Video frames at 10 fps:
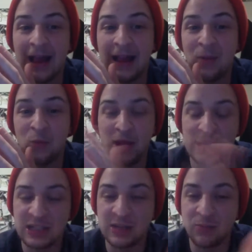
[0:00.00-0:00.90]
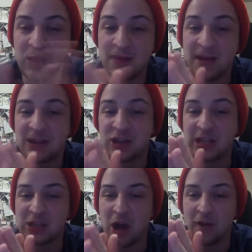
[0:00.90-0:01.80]
We had mentioned
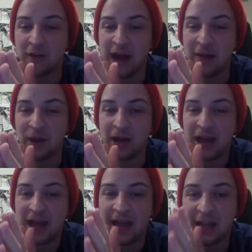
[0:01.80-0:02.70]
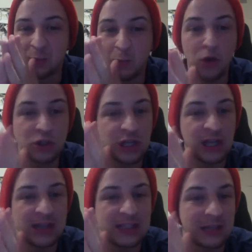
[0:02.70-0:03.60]
this off camera. He's pushing
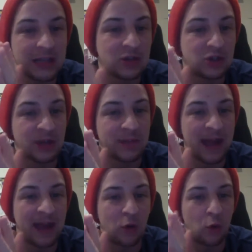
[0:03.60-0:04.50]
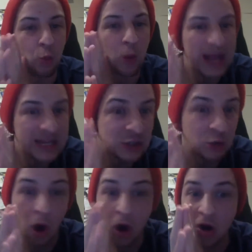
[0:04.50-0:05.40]
this leadership angle way too
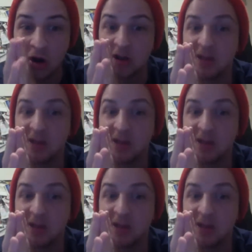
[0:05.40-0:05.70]
hard.